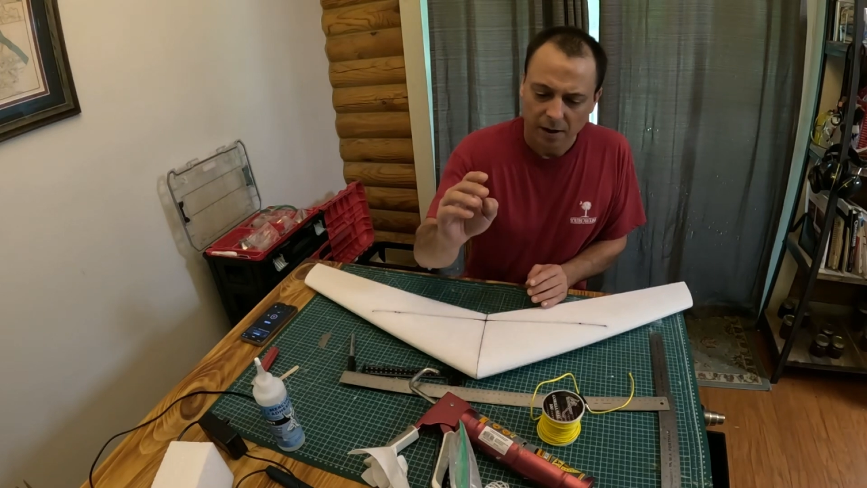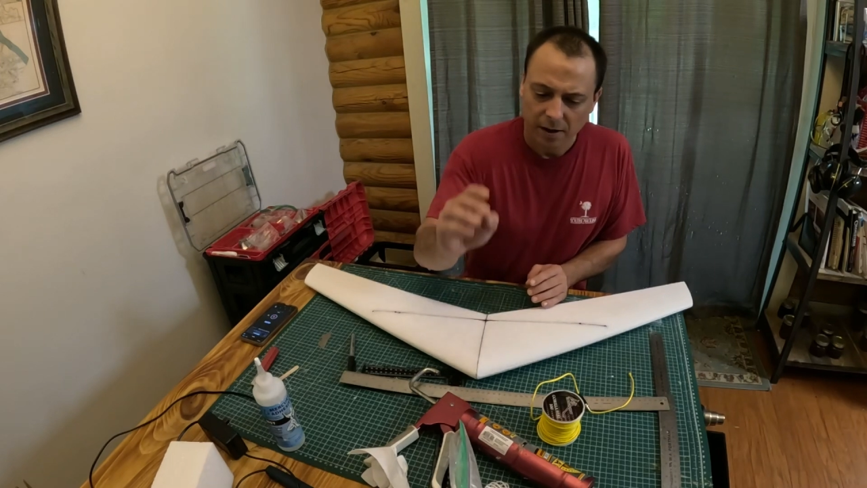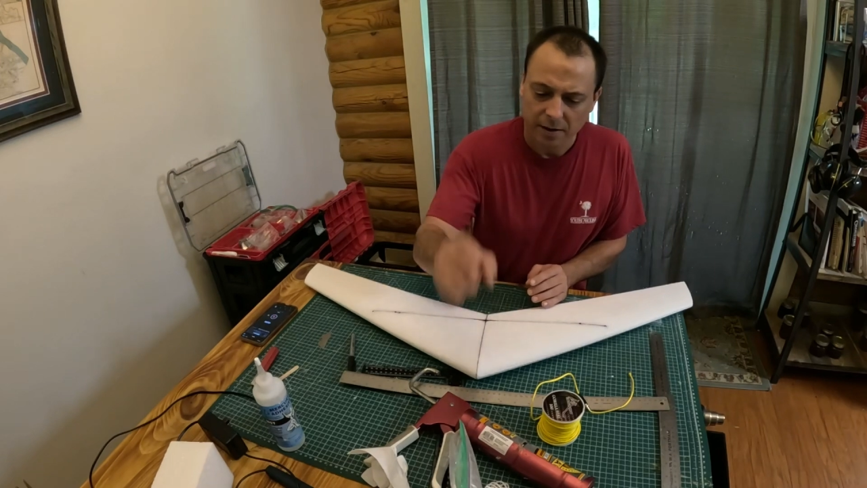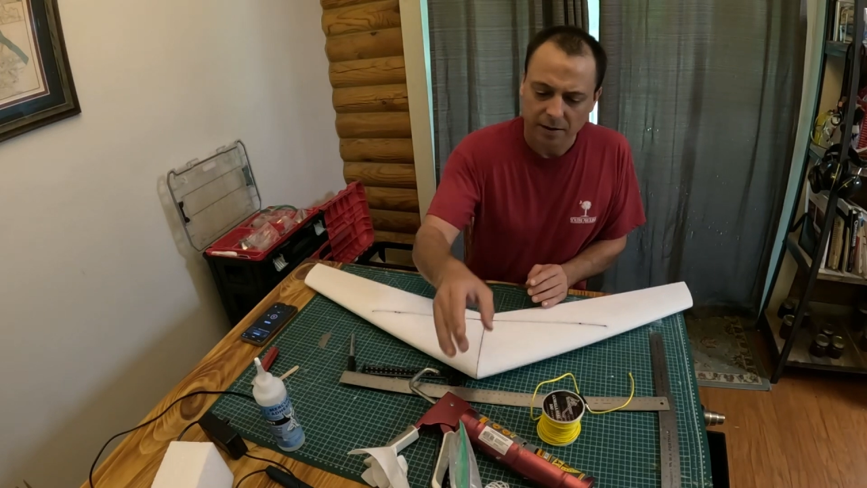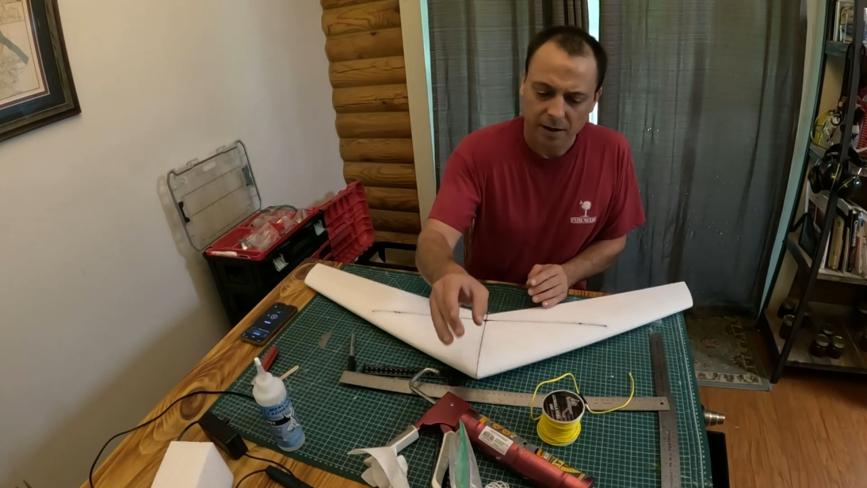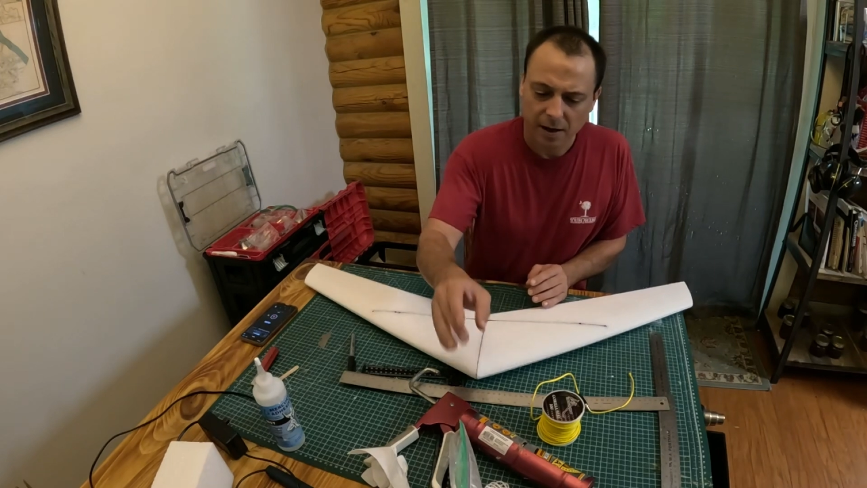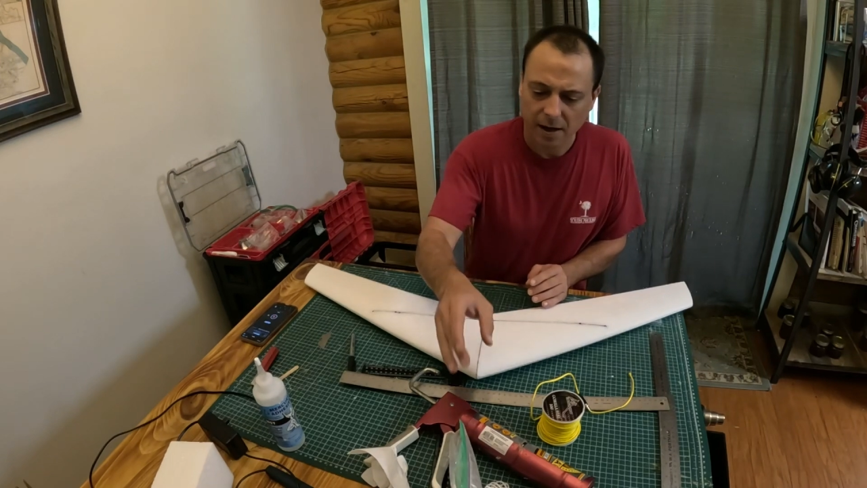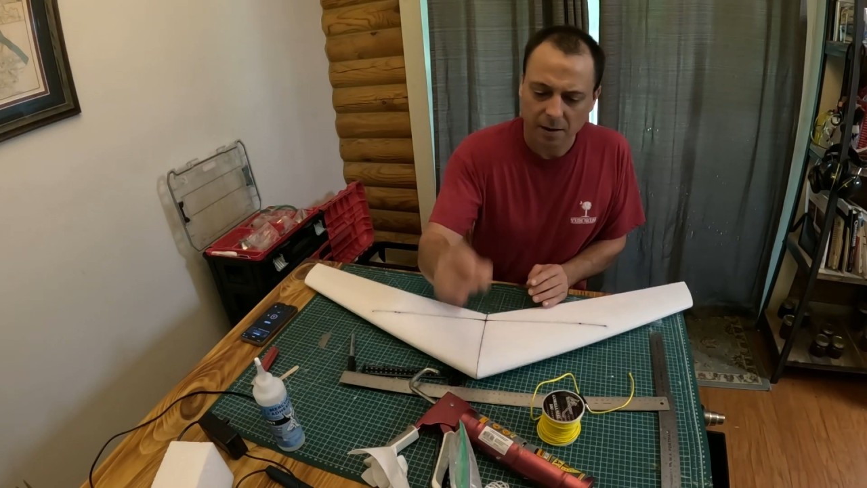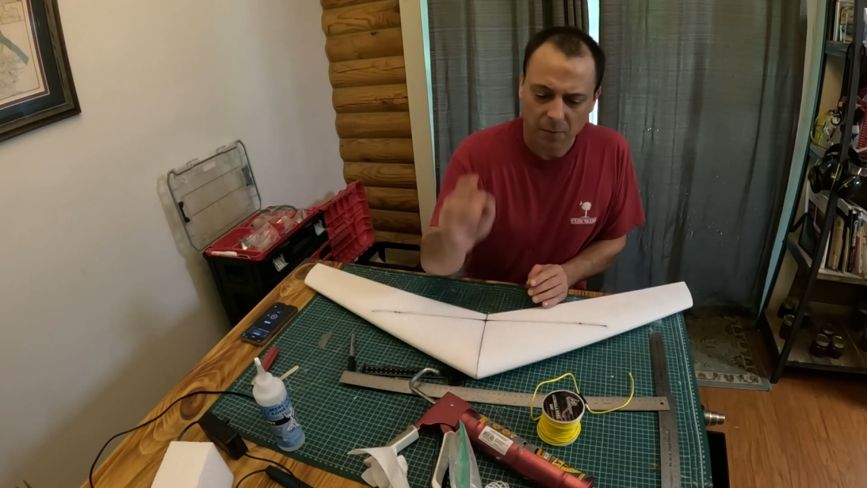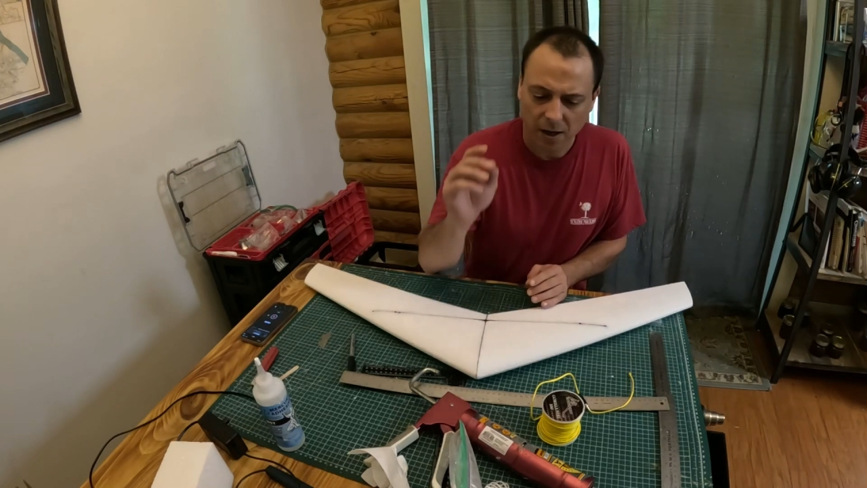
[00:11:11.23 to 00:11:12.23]
and
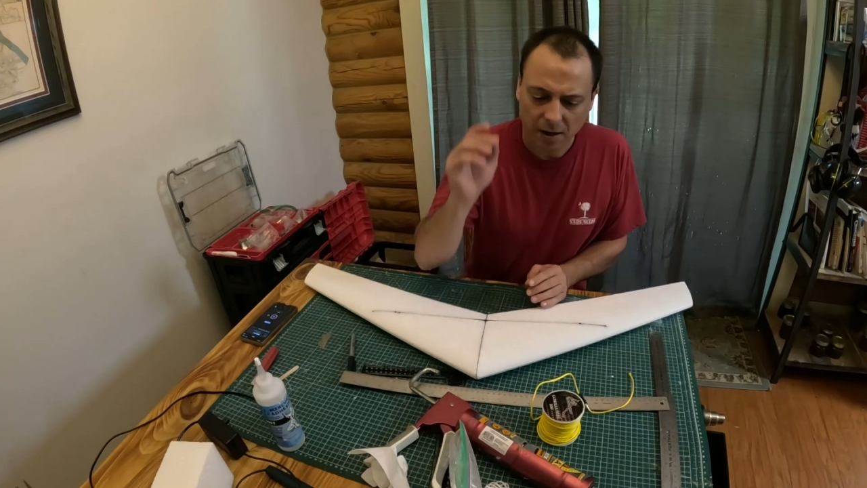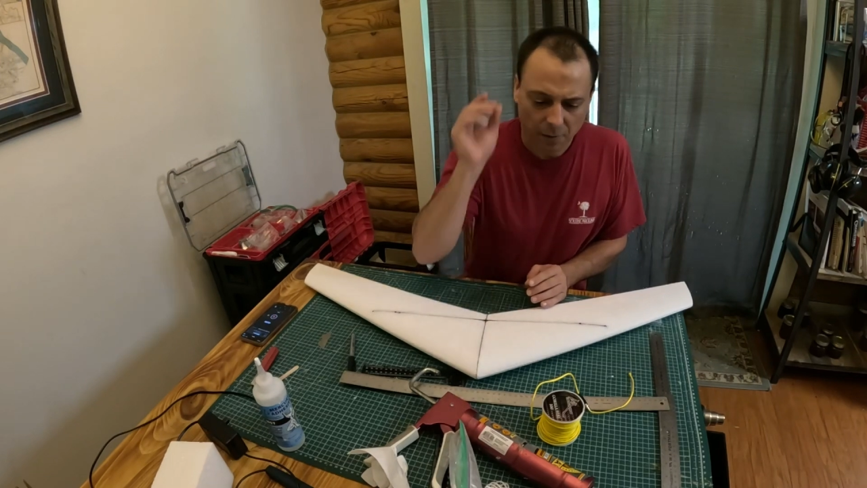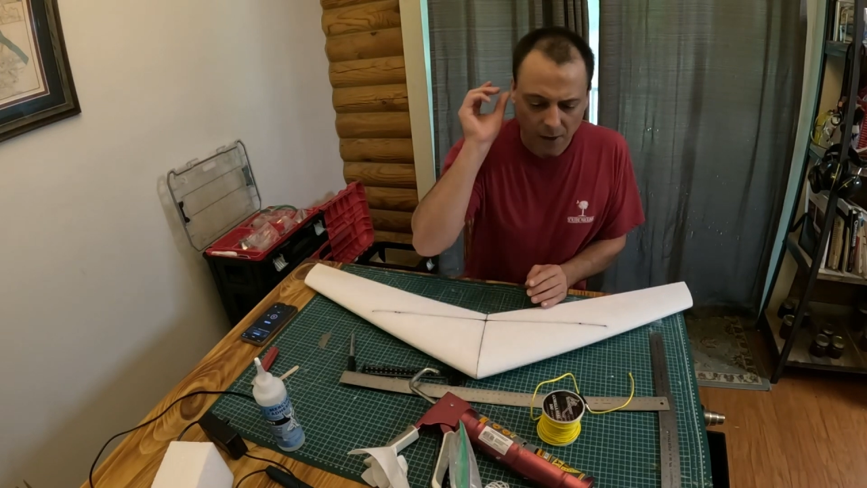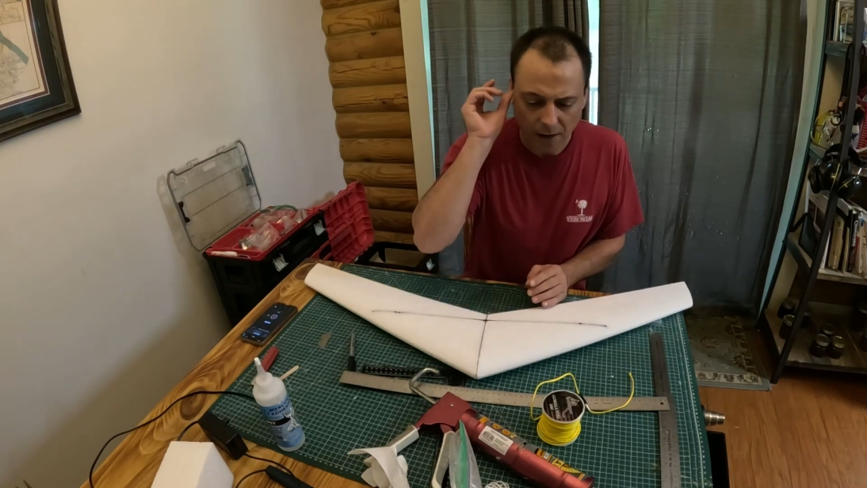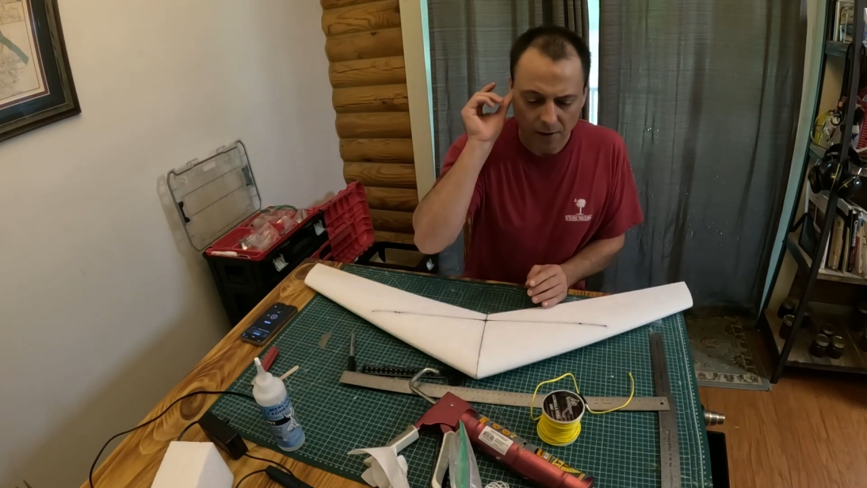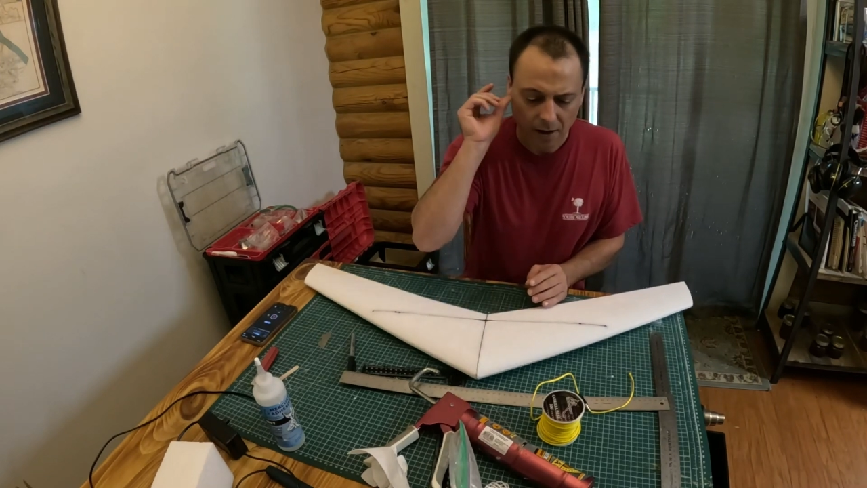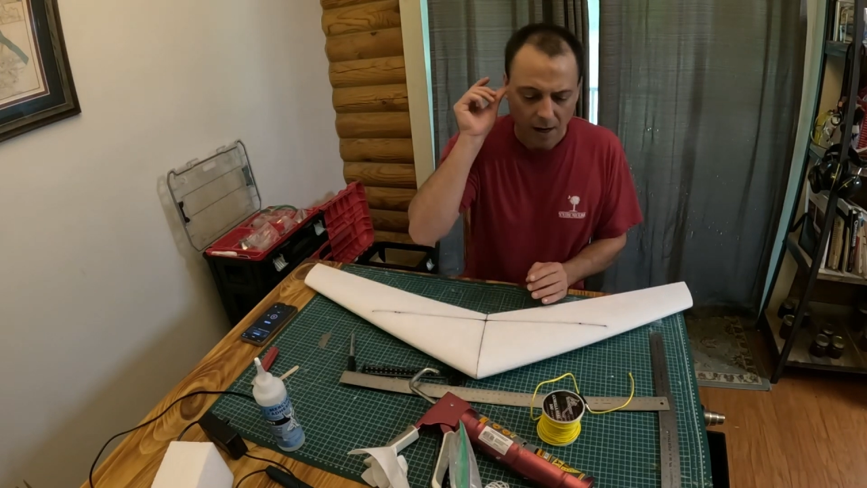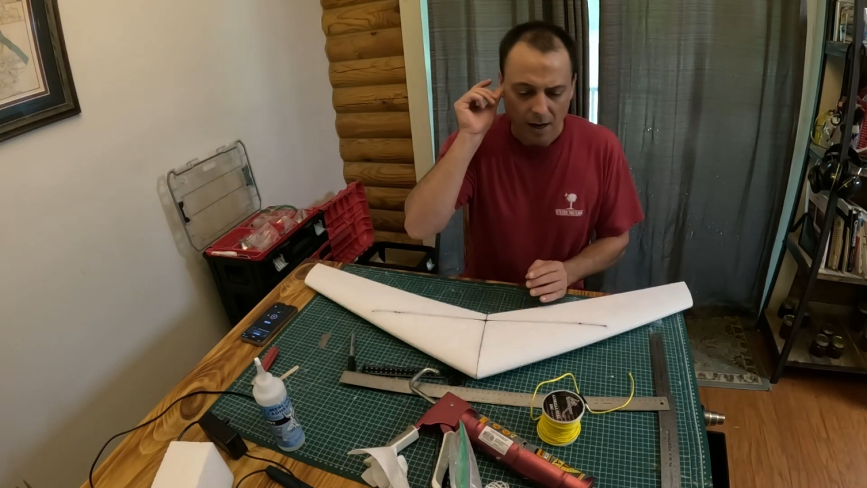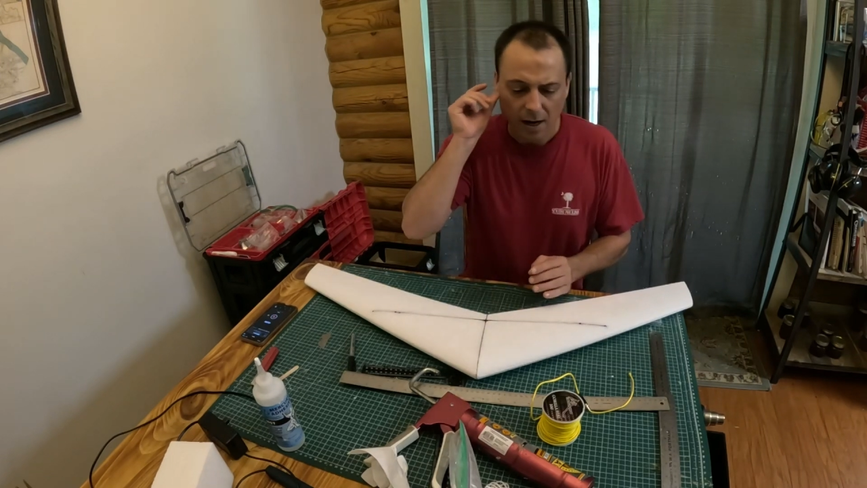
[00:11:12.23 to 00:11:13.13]
CA and baking powder,